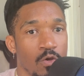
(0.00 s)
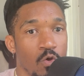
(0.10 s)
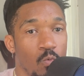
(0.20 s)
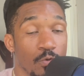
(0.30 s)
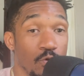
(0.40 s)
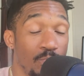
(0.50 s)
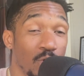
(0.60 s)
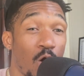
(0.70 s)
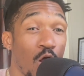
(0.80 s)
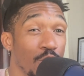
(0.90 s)
When you
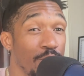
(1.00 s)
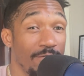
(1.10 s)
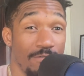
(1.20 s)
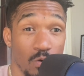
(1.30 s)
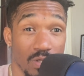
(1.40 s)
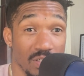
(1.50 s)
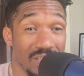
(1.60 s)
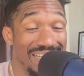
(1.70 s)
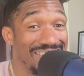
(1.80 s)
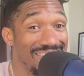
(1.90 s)
put all of your focus
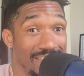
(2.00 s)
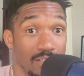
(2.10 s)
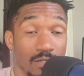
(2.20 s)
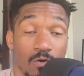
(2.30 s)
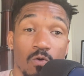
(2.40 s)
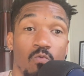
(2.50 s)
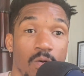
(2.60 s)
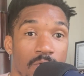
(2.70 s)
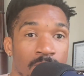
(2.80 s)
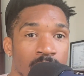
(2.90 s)
and attention on a
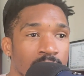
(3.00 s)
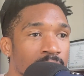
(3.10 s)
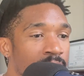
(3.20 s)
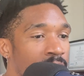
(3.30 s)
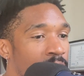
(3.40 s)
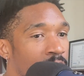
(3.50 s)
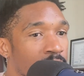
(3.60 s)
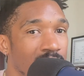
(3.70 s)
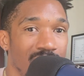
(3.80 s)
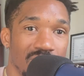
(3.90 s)
woman,
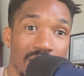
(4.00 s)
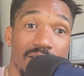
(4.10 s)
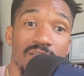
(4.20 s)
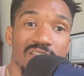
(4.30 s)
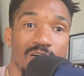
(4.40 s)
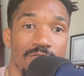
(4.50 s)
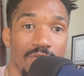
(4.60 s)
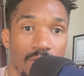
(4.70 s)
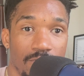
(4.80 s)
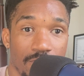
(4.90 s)
you're setting yourself
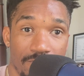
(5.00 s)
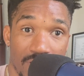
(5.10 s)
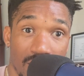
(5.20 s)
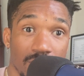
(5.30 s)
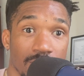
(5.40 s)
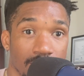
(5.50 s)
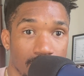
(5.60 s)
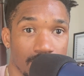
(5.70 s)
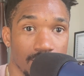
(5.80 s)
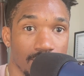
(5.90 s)
up for failure.
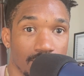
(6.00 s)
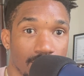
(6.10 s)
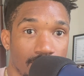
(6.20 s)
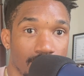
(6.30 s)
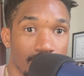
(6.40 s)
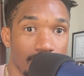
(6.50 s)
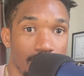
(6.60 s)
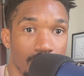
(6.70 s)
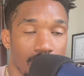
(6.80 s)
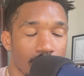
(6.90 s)

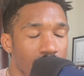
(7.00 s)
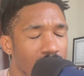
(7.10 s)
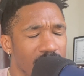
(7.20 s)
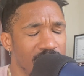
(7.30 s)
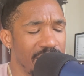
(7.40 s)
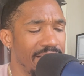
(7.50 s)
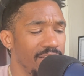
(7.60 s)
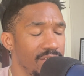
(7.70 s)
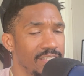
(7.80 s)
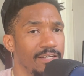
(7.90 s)
You are setting
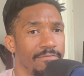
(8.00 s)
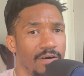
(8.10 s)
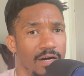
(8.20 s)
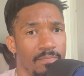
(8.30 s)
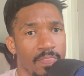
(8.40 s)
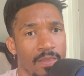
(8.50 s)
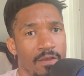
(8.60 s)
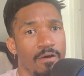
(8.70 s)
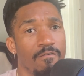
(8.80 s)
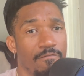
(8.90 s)
yourself up
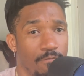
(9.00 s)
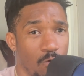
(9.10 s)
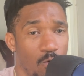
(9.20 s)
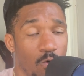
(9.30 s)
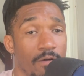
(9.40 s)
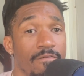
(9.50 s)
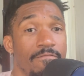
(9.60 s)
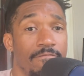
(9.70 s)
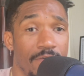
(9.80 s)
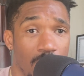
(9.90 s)
for
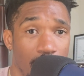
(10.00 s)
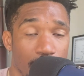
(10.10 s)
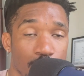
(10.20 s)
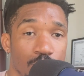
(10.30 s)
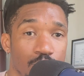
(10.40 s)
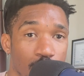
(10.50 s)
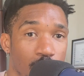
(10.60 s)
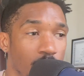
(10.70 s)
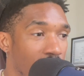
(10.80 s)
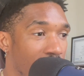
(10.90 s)
failure.
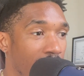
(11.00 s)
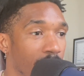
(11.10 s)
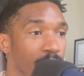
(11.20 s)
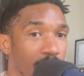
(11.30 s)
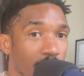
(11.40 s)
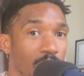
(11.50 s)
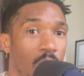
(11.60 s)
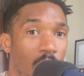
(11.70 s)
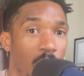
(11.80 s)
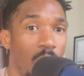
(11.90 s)
Do not put
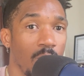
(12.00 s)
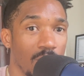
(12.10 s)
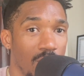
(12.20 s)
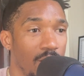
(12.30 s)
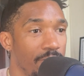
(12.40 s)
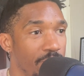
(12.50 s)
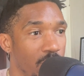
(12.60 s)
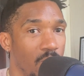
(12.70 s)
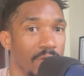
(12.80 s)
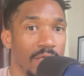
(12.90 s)
all of
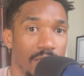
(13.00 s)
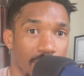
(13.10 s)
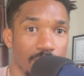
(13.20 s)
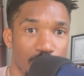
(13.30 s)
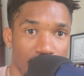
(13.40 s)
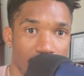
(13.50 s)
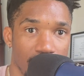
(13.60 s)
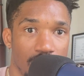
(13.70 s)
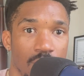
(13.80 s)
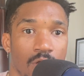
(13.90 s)
your
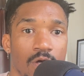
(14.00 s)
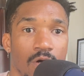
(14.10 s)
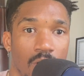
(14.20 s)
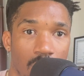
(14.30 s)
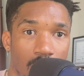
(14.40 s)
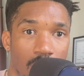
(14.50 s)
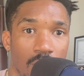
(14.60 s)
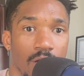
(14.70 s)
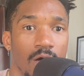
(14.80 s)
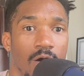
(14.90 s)
energies
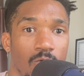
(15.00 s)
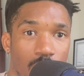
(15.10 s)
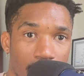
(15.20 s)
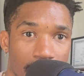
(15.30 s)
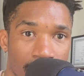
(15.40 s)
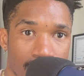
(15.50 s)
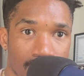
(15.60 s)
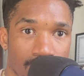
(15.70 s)
on a woman.